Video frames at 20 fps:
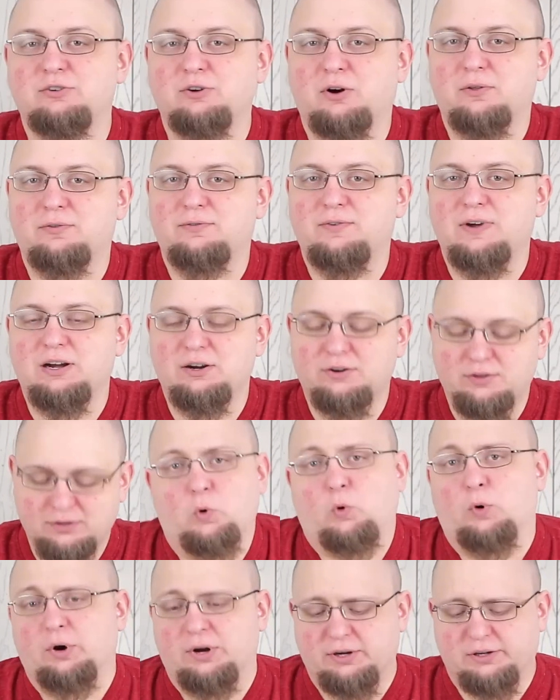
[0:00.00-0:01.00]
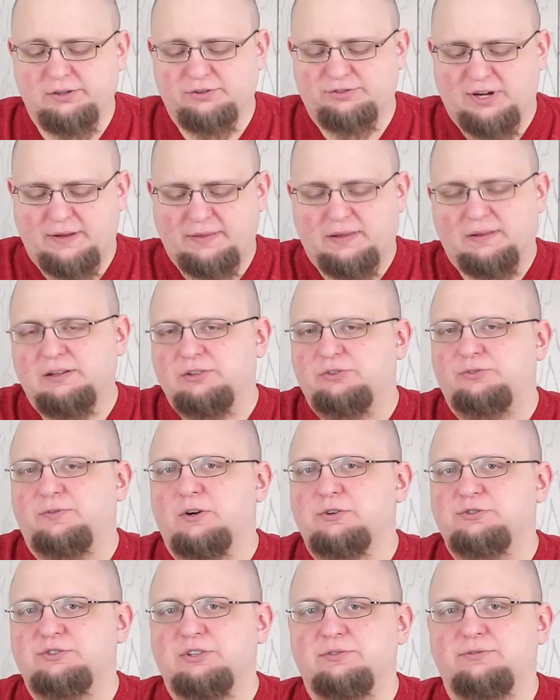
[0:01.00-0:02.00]
Darth Vader. Or you could decide that this
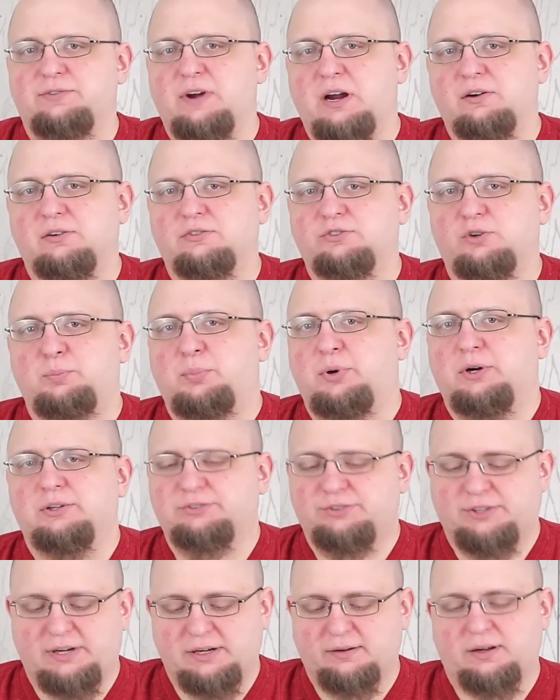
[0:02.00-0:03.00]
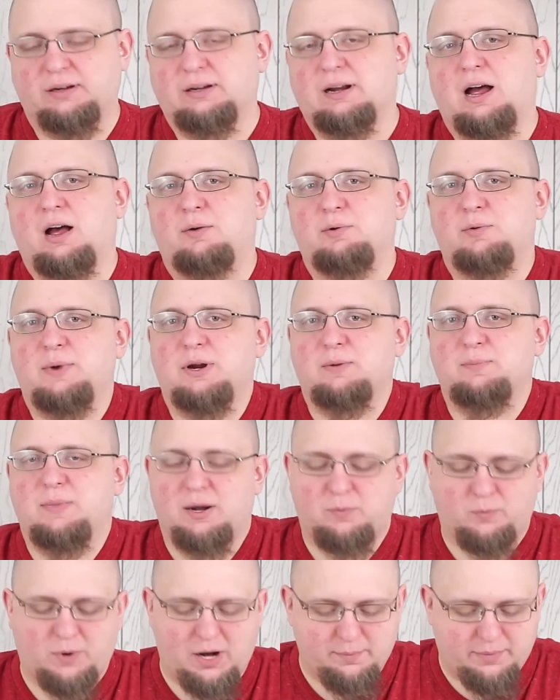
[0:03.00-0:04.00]
version of Vader is a pussy and like, nah, I'm gonna make
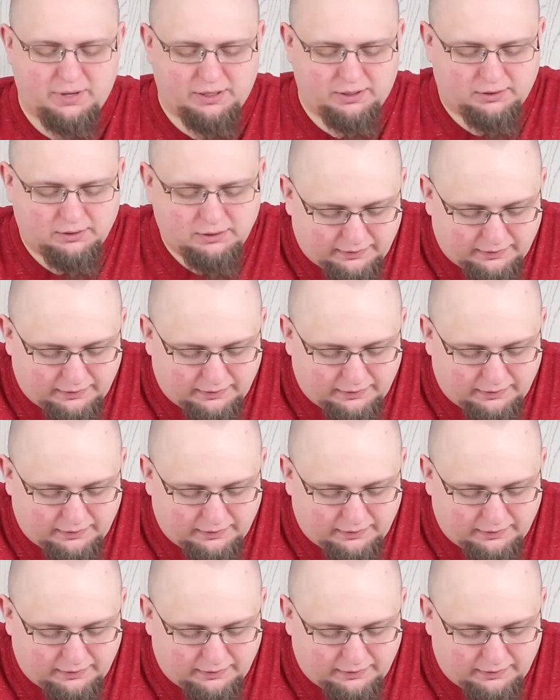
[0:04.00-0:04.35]
mine way better.